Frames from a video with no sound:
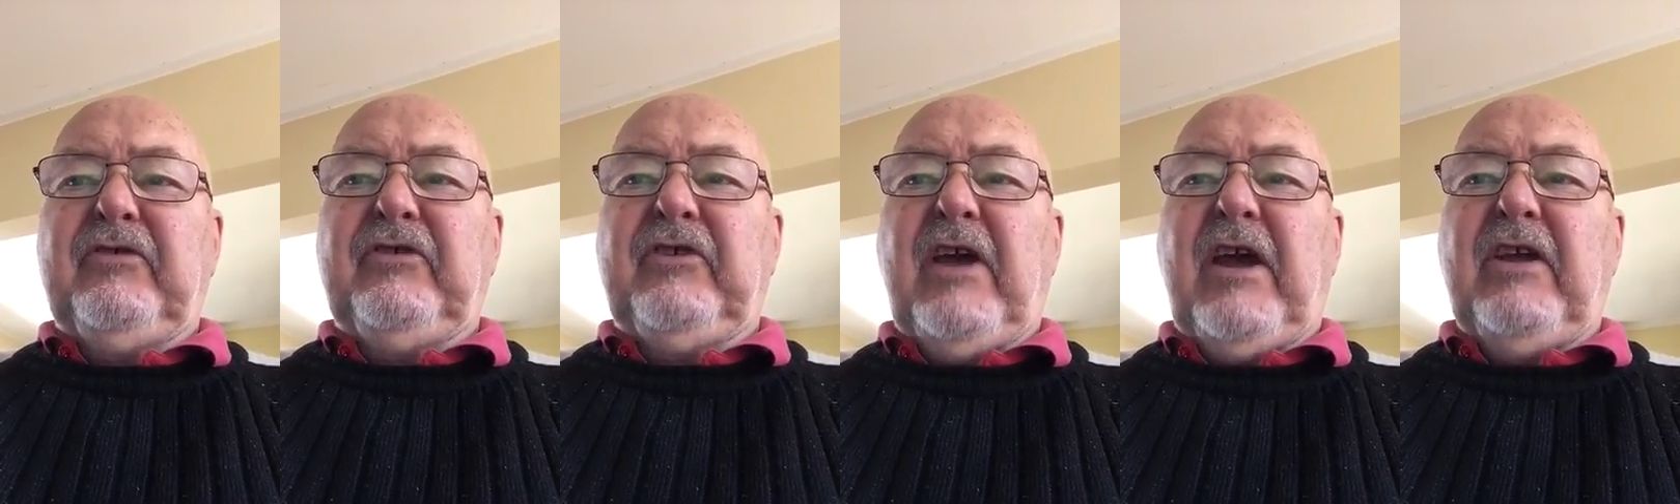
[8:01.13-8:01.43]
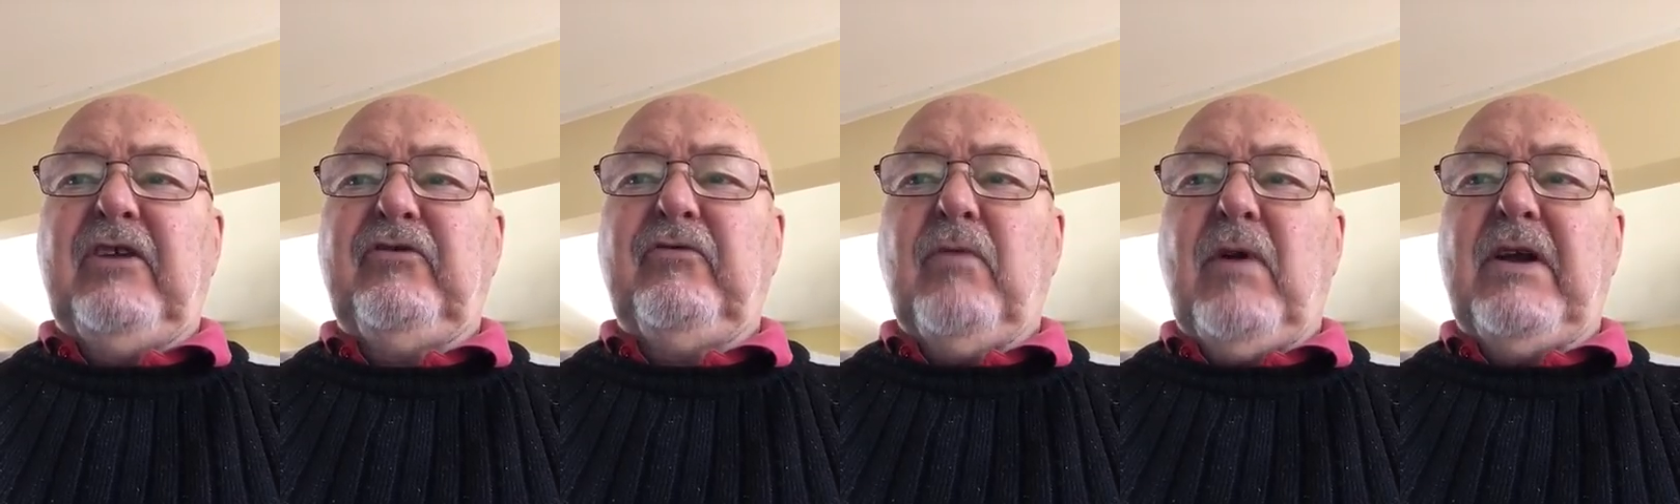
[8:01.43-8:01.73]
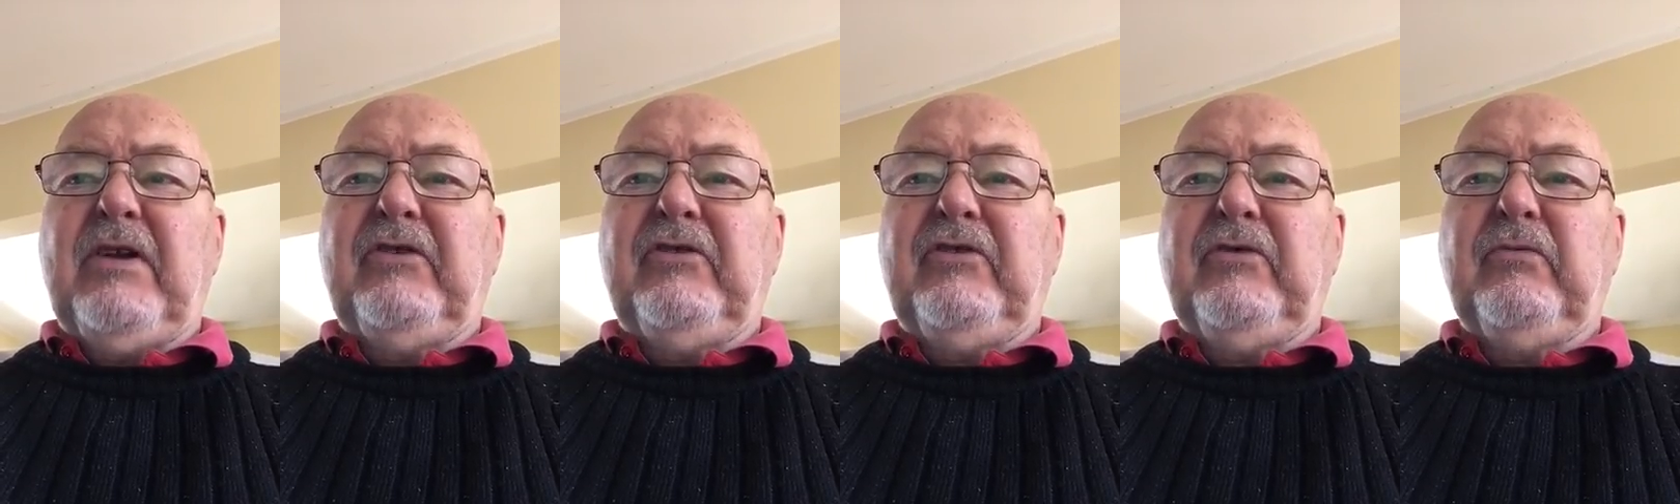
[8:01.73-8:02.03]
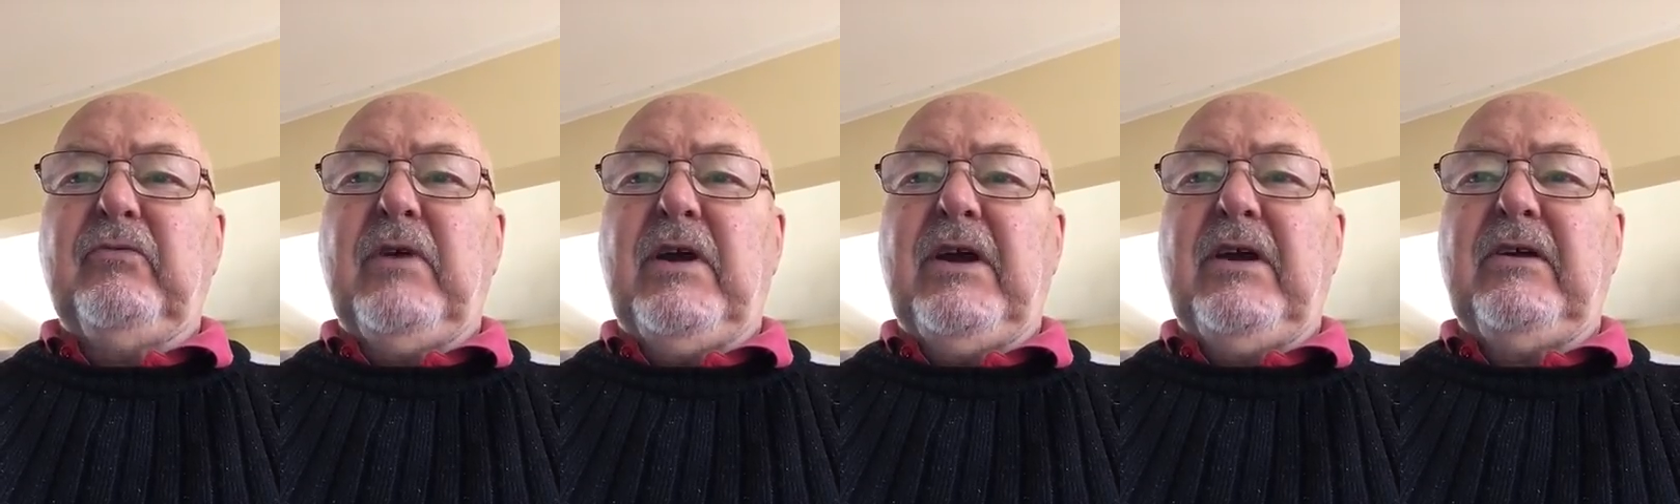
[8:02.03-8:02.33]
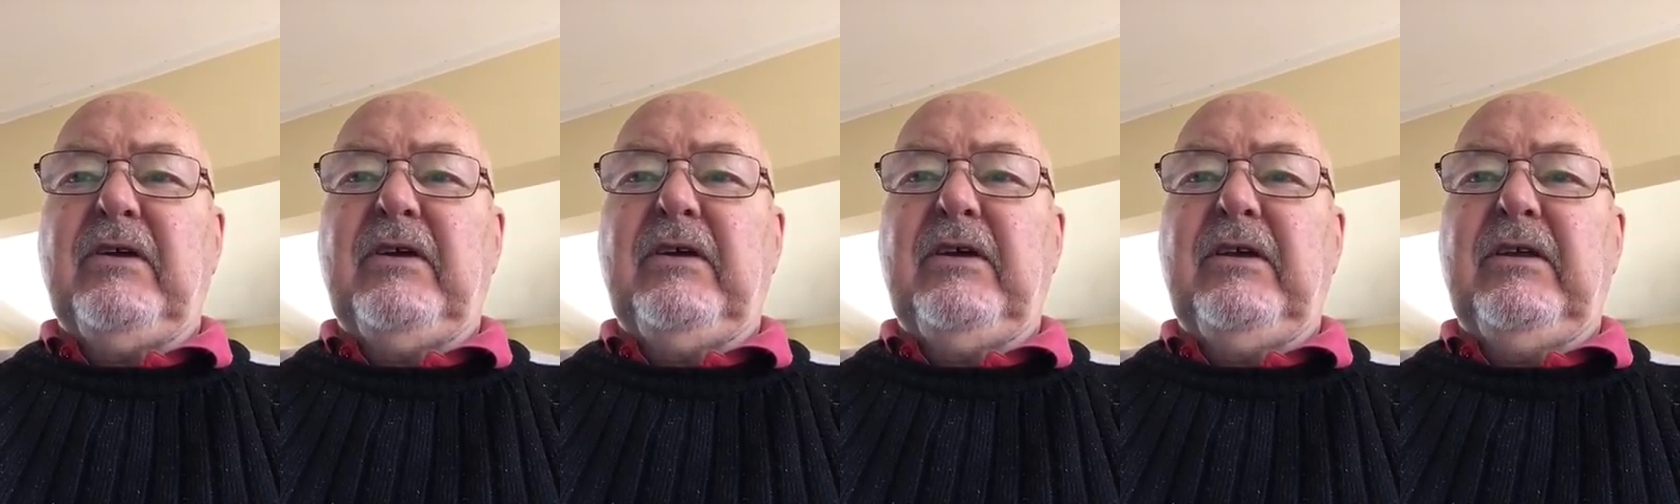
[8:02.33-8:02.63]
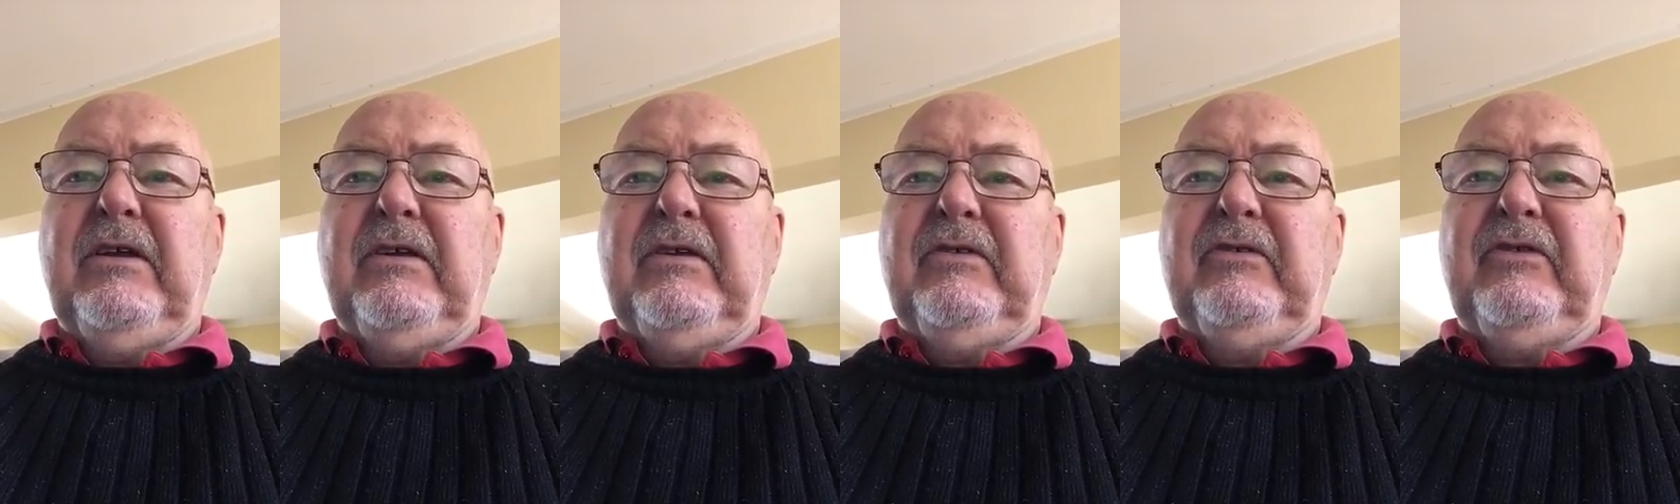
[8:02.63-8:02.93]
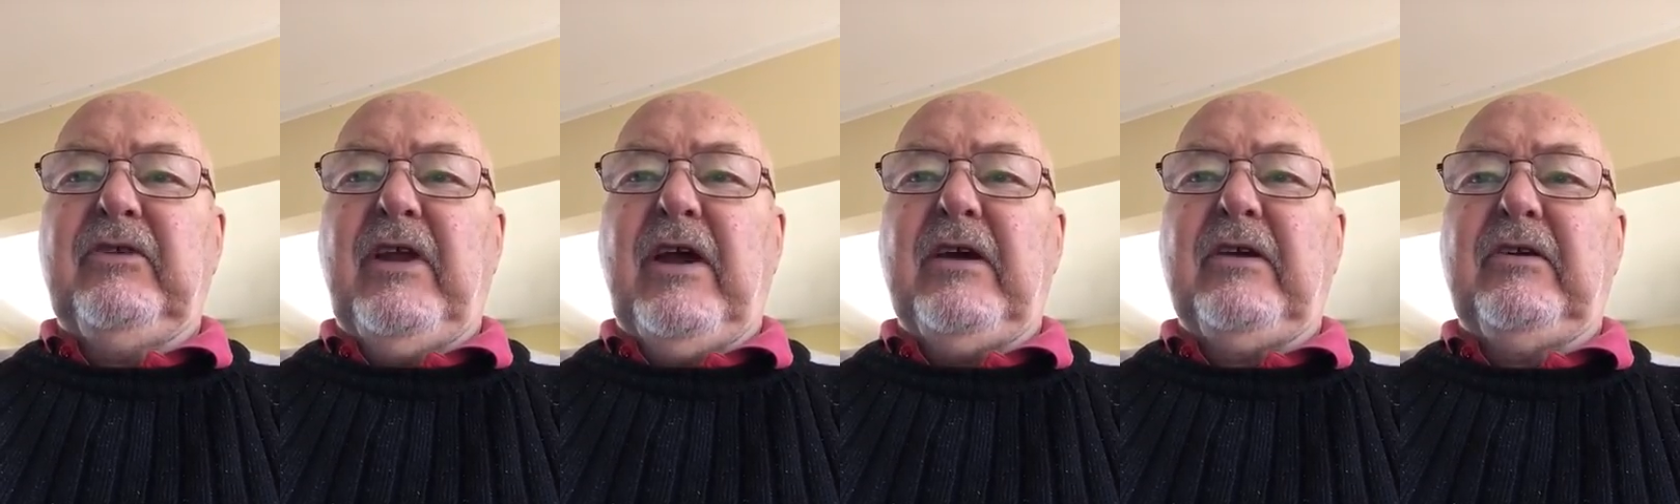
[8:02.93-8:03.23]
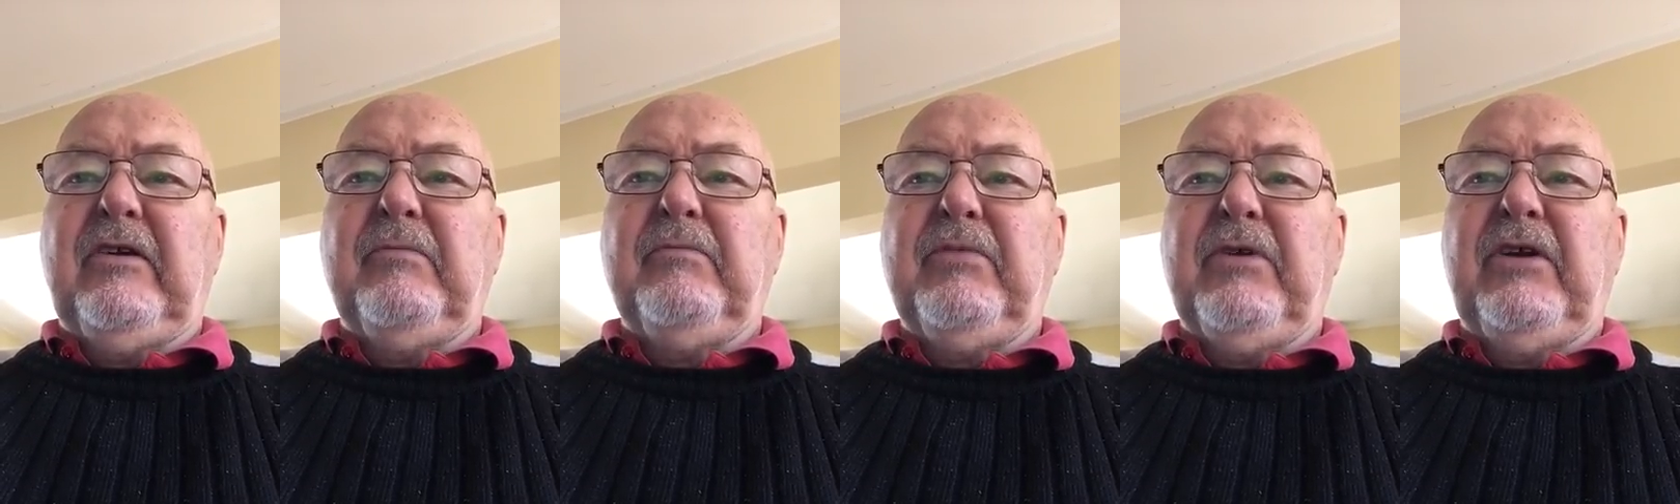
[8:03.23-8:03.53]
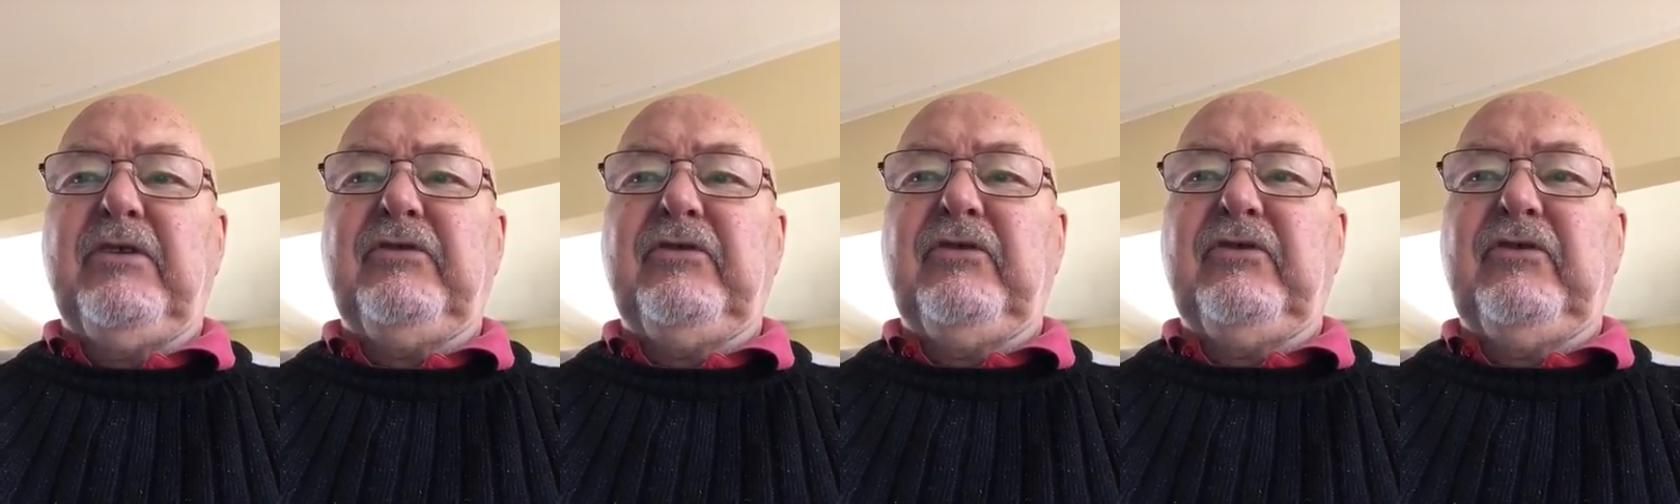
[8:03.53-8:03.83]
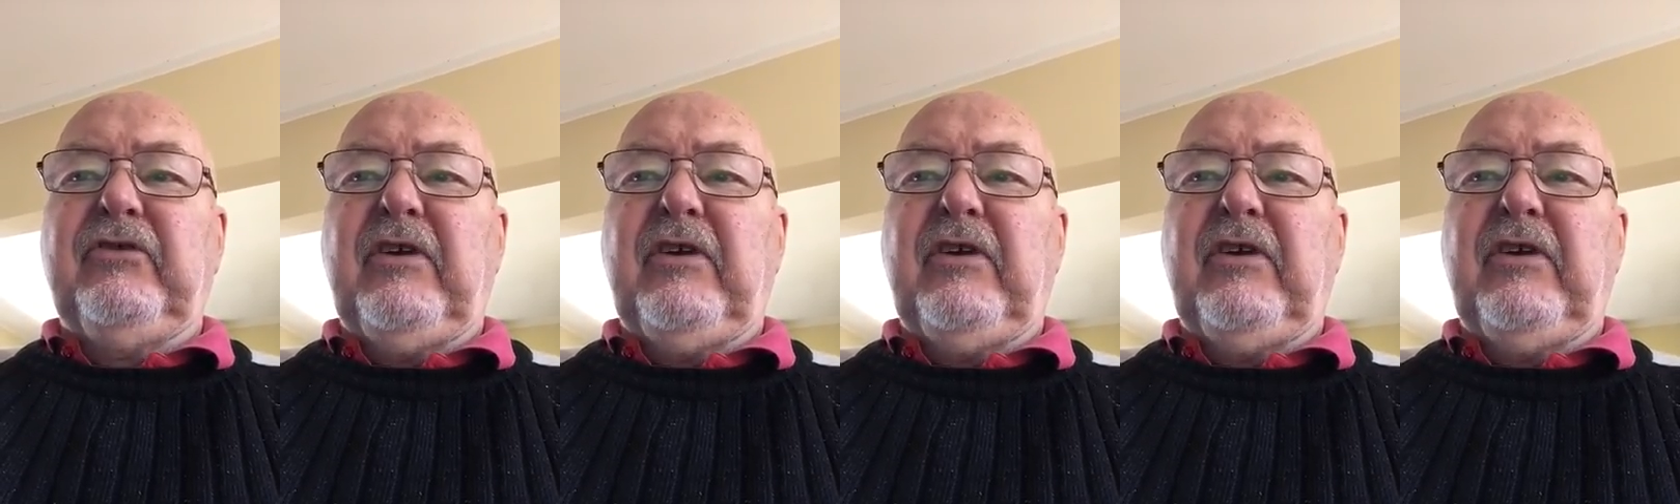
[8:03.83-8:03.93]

stage one to where he is now an apprentice